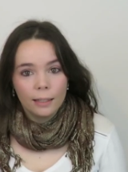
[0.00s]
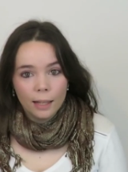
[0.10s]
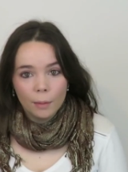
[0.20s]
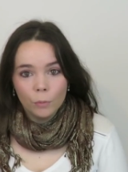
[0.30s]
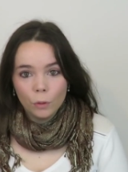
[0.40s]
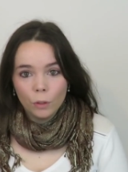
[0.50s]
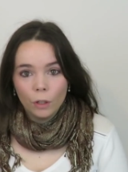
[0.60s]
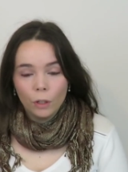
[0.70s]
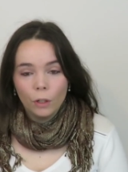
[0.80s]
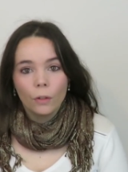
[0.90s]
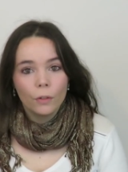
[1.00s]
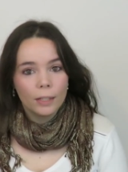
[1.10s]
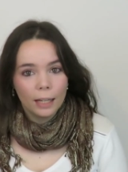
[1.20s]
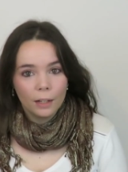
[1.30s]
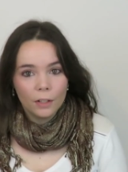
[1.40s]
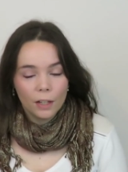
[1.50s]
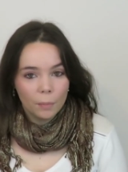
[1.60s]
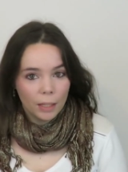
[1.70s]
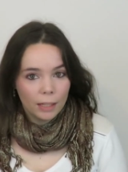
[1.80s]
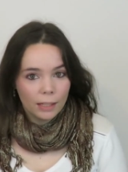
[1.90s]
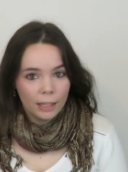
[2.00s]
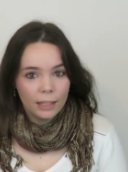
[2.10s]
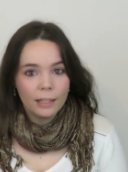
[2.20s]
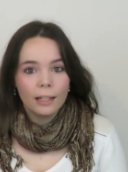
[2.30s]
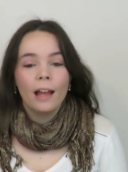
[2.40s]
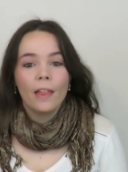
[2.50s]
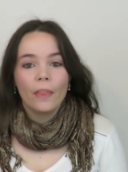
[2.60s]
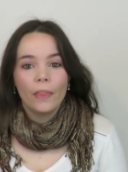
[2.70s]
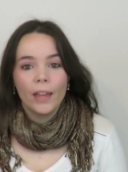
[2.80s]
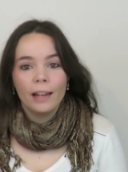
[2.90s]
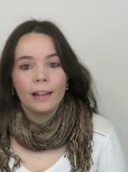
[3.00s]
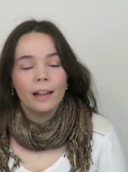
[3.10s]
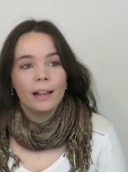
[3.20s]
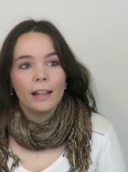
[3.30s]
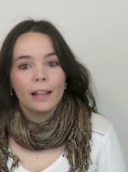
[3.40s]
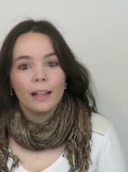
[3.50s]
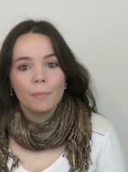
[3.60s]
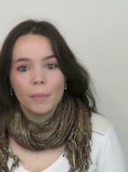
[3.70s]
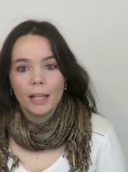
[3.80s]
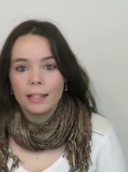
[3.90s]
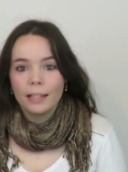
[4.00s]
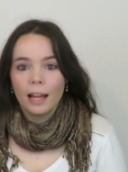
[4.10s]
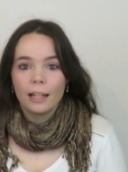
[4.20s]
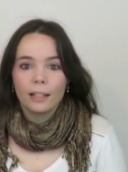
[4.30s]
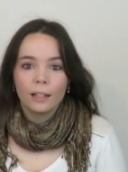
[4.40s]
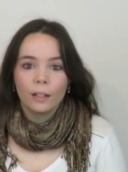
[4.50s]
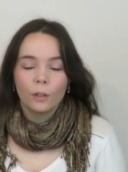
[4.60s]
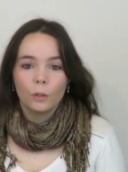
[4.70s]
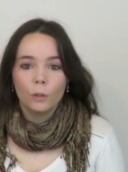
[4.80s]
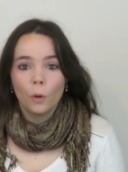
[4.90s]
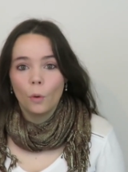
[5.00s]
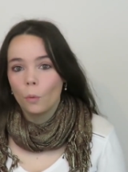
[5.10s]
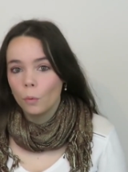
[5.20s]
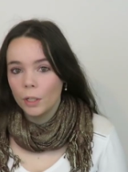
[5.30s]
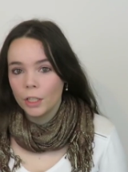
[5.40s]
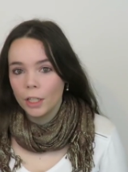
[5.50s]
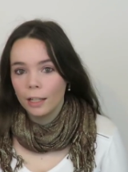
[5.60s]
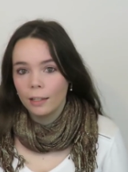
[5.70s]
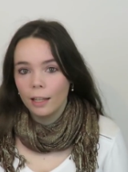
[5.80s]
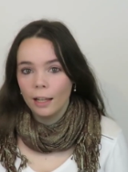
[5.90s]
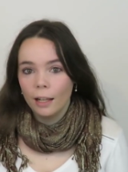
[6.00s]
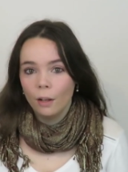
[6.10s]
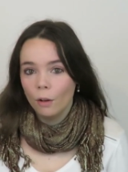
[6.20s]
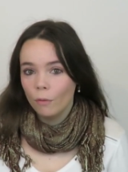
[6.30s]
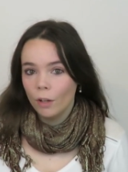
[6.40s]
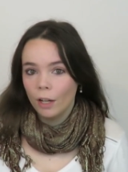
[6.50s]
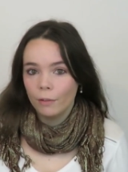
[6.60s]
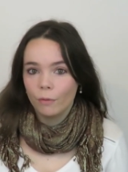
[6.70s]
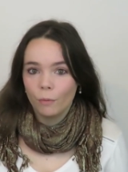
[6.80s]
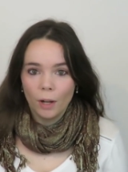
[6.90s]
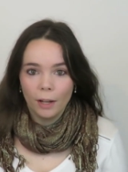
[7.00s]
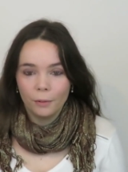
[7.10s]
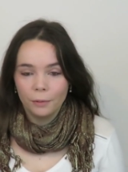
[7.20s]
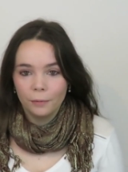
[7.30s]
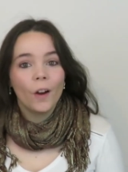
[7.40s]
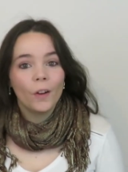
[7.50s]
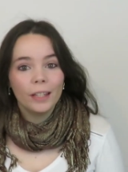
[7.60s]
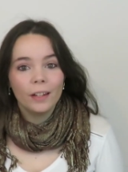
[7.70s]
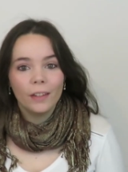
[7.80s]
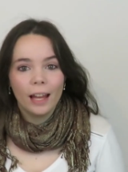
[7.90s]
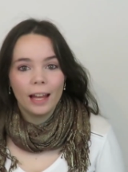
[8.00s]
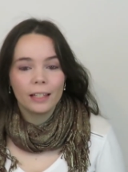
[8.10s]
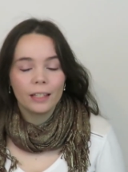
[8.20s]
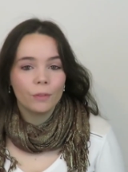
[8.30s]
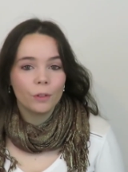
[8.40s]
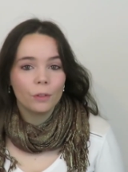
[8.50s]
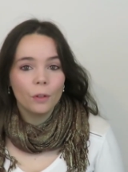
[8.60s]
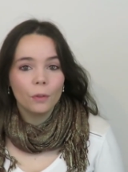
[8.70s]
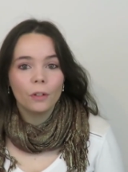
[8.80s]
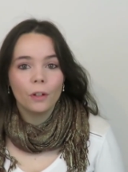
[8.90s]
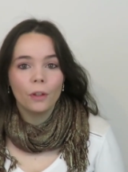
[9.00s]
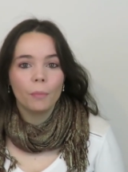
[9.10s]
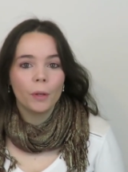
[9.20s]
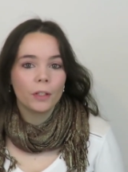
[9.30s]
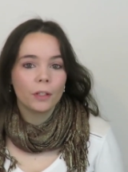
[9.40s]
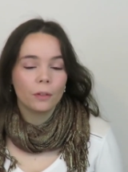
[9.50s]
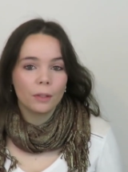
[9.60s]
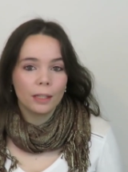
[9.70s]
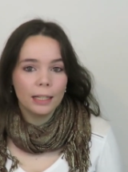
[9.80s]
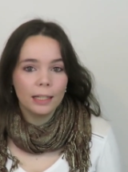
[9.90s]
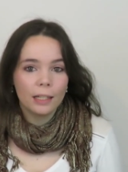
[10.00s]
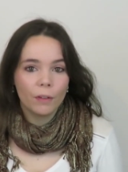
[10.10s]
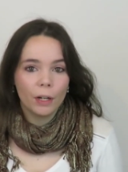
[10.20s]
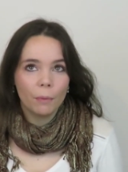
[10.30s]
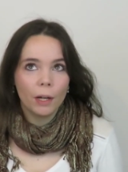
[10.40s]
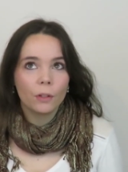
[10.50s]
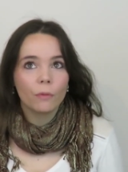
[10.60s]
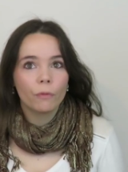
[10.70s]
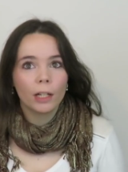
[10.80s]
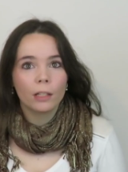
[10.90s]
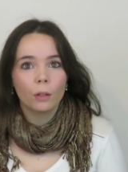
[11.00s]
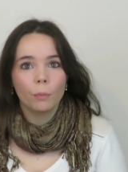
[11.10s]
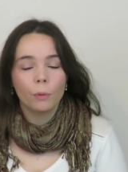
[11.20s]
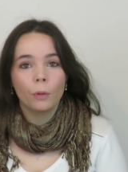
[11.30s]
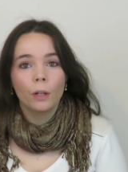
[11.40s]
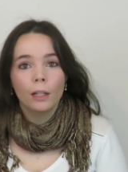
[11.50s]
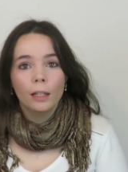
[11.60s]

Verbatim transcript: tes amours the second time they sneeze, then it means that you're wishing their love life well. On the other hand, if you don't know the person who sneezes very well, so for example,